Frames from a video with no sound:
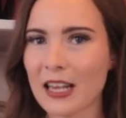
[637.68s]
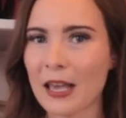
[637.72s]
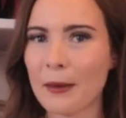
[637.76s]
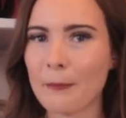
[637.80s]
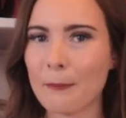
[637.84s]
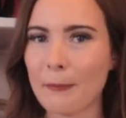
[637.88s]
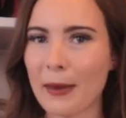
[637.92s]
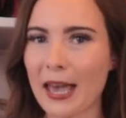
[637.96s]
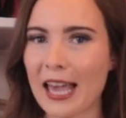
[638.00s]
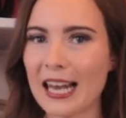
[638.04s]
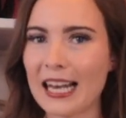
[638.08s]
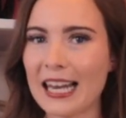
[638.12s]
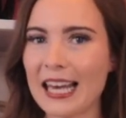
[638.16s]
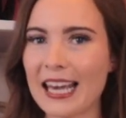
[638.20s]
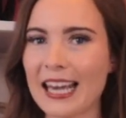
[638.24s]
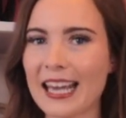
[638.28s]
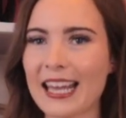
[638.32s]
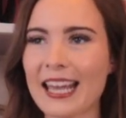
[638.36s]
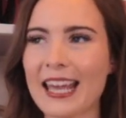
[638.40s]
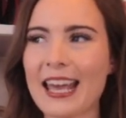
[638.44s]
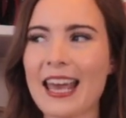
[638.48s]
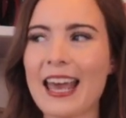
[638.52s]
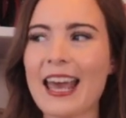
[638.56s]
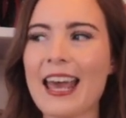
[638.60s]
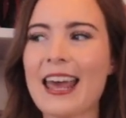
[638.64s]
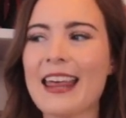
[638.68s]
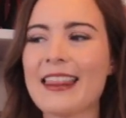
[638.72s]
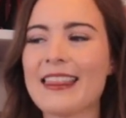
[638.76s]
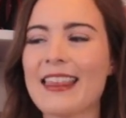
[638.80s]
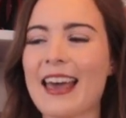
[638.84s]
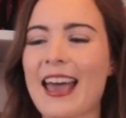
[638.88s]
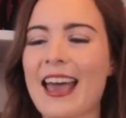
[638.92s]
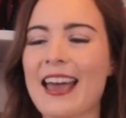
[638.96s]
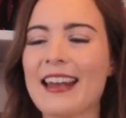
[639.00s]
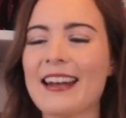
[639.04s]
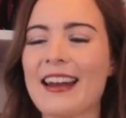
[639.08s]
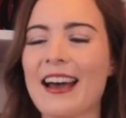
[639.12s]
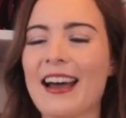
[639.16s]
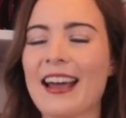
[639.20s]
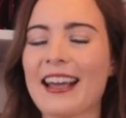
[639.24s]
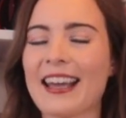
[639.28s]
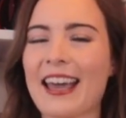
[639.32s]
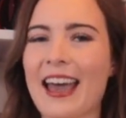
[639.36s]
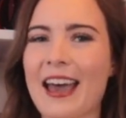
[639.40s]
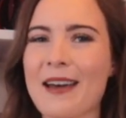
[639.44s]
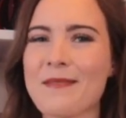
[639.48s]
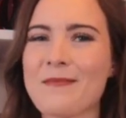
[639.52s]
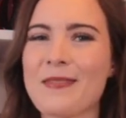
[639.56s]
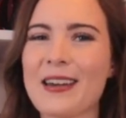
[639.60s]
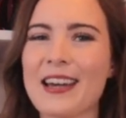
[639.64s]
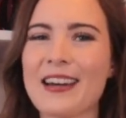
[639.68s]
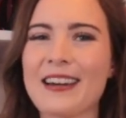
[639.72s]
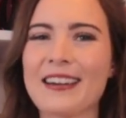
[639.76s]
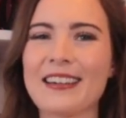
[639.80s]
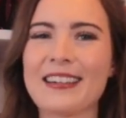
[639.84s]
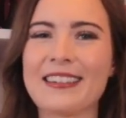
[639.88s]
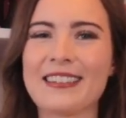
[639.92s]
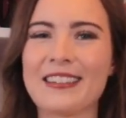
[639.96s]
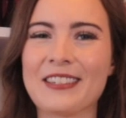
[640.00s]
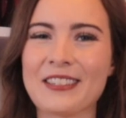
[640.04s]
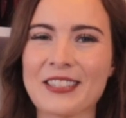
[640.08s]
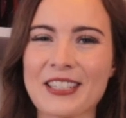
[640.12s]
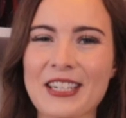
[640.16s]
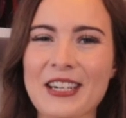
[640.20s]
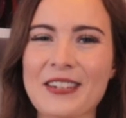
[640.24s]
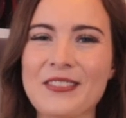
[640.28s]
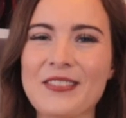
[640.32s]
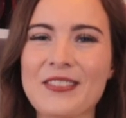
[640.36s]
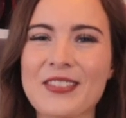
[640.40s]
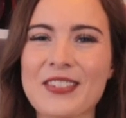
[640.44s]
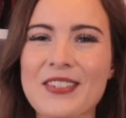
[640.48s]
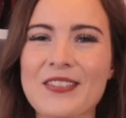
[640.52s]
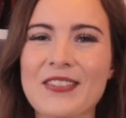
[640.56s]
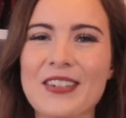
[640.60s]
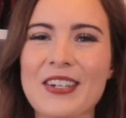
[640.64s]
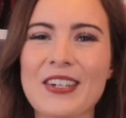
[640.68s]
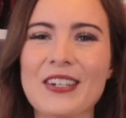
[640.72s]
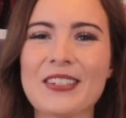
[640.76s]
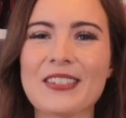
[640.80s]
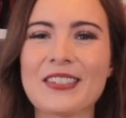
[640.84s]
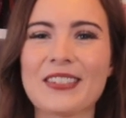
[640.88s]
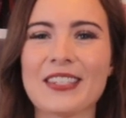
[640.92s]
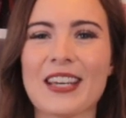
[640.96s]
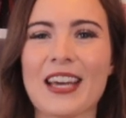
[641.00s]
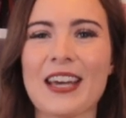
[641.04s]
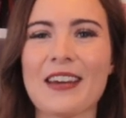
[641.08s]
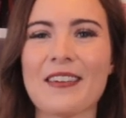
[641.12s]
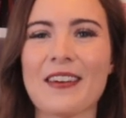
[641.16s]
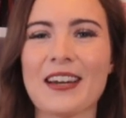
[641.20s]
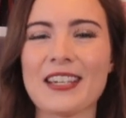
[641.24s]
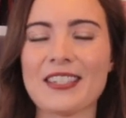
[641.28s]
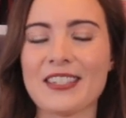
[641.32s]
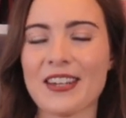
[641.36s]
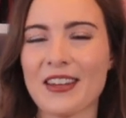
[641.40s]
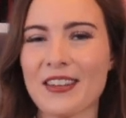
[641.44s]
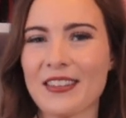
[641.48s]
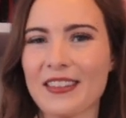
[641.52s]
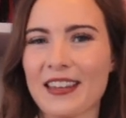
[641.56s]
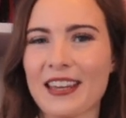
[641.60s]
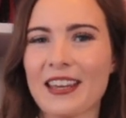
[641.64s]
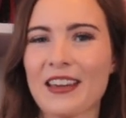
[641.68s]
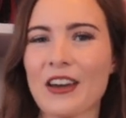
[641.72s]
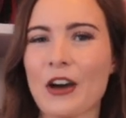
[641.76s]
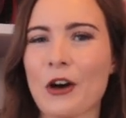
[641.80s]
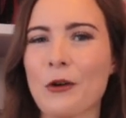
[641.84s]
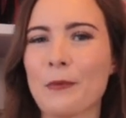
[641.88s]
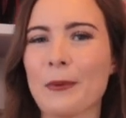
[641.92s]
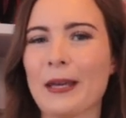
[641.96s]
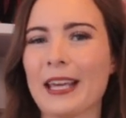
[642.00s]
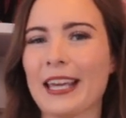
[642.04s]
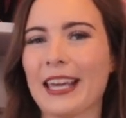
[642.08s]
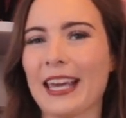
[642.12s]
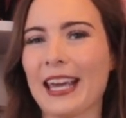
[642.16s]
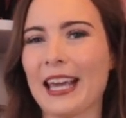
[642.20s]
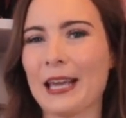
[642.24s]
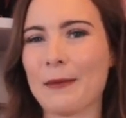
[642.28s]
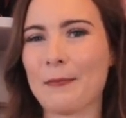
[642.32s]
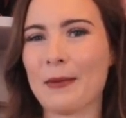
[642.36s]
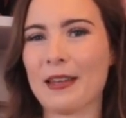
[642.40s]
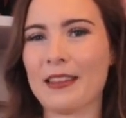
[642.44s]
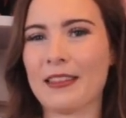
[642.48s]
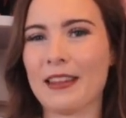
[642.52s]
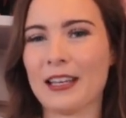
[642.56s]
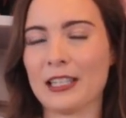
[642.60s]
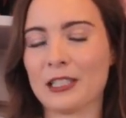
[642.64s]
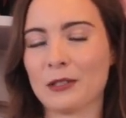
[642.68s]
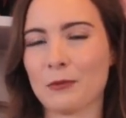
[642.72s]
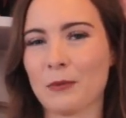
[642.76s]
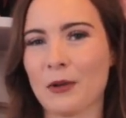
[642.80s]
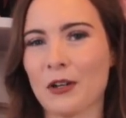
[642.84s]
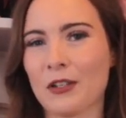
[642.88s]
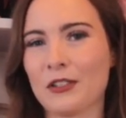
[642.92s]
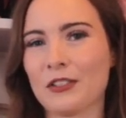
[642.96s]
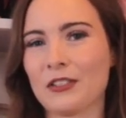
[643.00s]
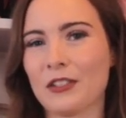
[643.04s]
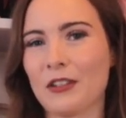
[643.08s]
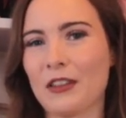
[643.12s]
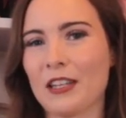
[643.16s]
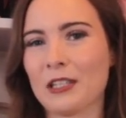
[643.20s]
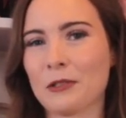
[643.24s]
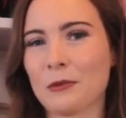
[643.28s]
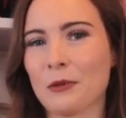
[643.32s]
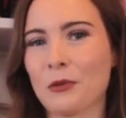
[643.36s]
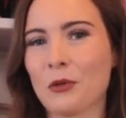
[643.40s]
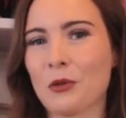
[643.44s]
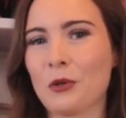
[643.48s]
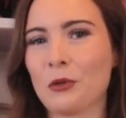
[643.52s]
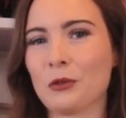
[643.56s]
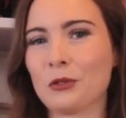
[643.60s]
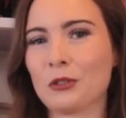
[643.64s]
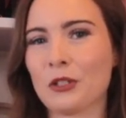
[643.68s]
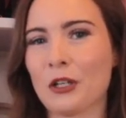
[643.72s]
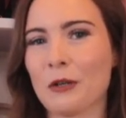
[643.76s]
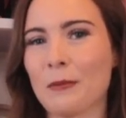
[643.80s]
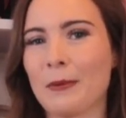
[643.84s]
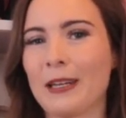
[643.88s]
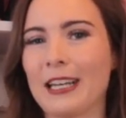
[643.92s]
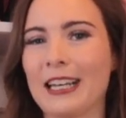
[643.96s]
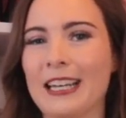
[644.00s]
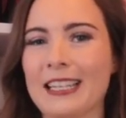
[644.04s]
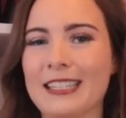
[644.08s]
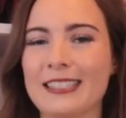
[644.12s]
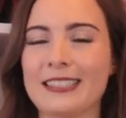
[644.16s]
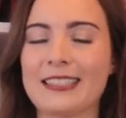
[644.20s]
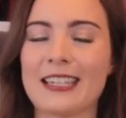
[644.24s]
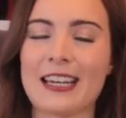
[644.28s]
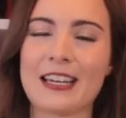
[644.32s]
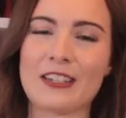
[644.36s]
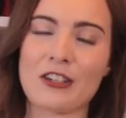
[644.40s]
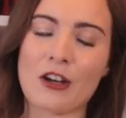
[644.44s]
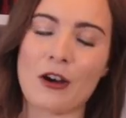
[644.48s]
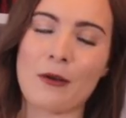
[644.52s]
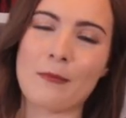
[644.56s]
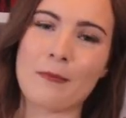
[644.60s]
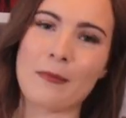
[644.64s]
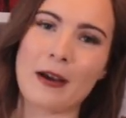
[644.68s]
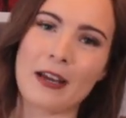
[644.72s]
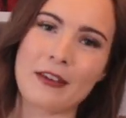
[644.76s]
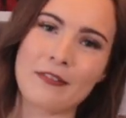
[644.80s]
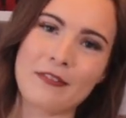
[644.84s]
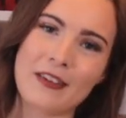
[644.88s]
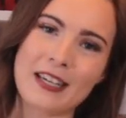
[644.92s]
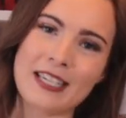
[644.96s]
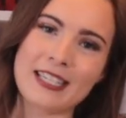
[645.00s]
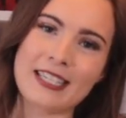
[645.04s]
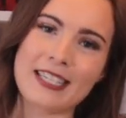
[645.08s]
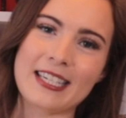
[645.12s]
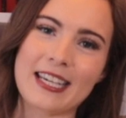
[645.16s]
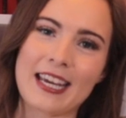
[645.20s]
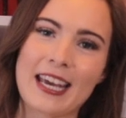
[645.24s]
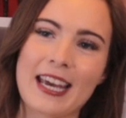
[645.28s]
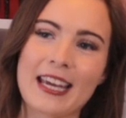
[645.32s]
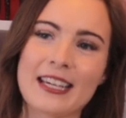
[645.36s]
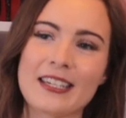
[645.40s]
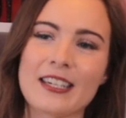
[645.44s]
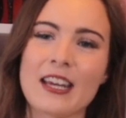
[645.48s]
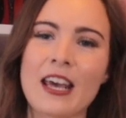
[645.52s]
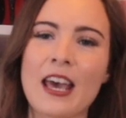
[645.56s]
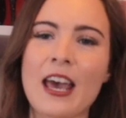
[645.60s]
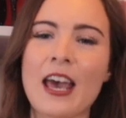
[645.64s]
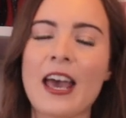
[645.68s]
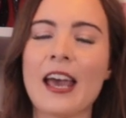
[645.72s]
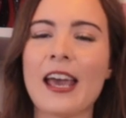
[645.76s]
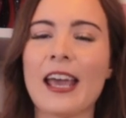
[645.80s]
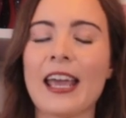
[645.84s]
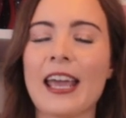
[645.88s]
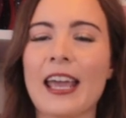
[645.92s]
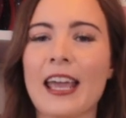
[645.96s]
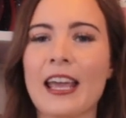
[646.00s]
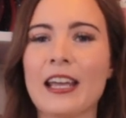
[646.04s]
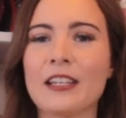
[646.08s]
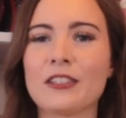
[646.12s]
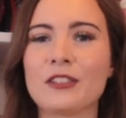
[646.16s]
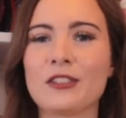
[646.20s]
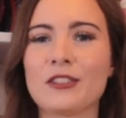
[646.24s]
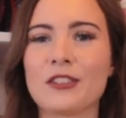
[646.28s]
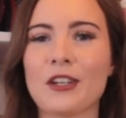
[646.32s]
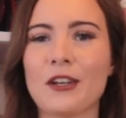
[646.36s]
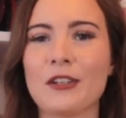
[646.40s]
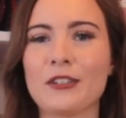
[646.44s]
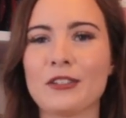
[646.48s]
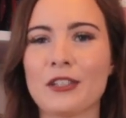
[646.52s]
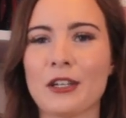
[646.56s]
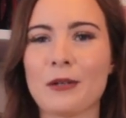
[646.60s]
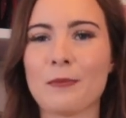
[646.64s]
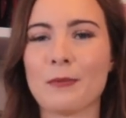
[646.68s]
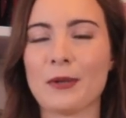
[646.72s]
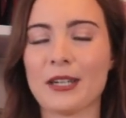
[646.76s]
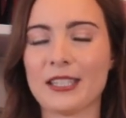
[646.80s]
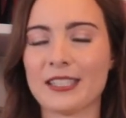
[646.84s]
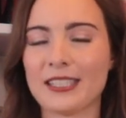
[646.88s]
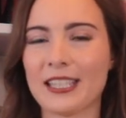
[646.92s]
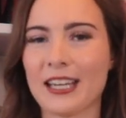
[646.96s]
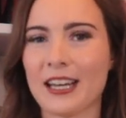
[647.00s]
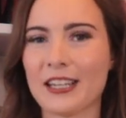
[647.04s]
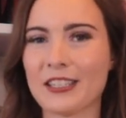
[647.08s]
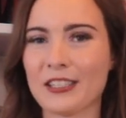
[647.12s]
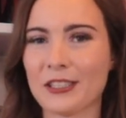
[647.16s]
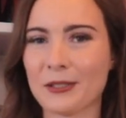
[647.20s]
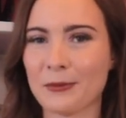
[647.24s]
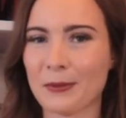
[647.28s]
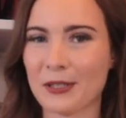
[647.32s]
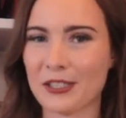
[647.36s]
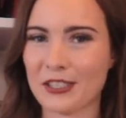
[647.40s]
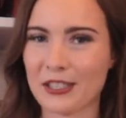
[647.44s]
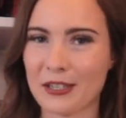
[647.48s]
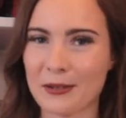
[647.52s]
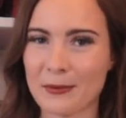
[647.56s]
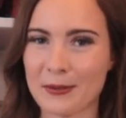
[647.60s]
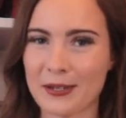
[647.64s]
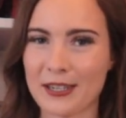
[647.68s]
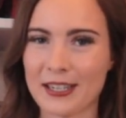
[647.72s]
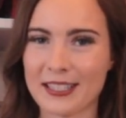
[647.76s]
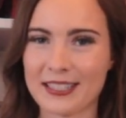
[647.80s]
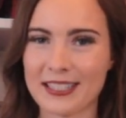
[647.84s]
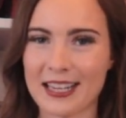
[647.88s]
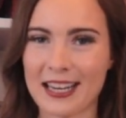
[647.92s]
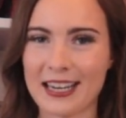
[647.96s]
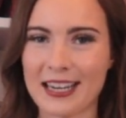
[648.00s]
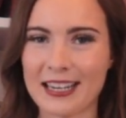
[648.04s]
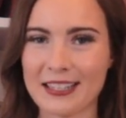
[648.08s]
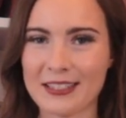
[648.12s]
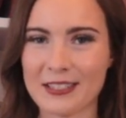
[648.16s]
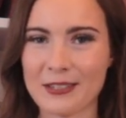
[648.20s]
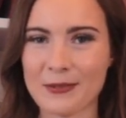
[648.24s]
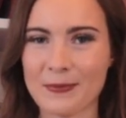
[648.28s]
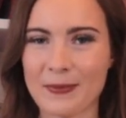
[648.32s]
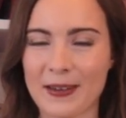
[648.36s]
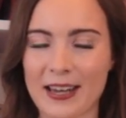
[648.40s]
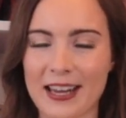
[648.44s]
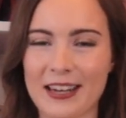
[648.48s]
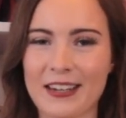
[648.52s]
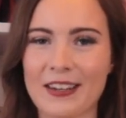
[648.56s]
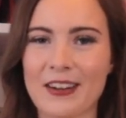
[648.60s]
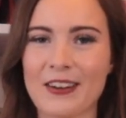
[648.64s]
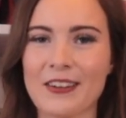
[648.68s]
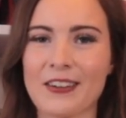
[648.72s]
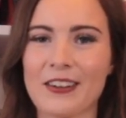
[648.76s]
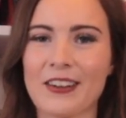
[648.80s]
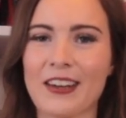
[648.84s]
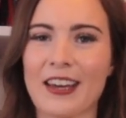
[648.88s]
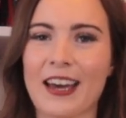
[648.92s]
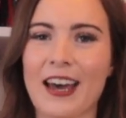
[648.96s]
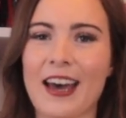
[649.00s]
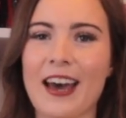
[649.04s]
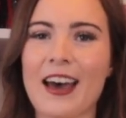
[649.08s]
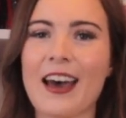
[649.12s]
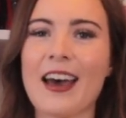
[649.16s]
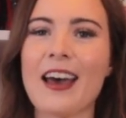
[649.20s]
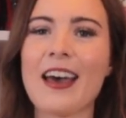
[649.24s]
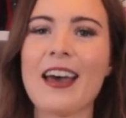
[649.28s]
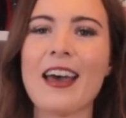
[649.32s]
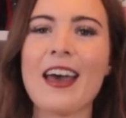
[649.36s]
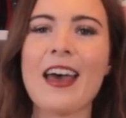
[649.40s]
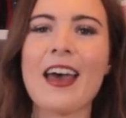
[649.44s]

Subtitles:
belly, then I get a bit uncomfortable, so I don't think I'll be keeping this one. So this will also be listed on my Vinted. It is so pretty. I just wish it was a little bit longer.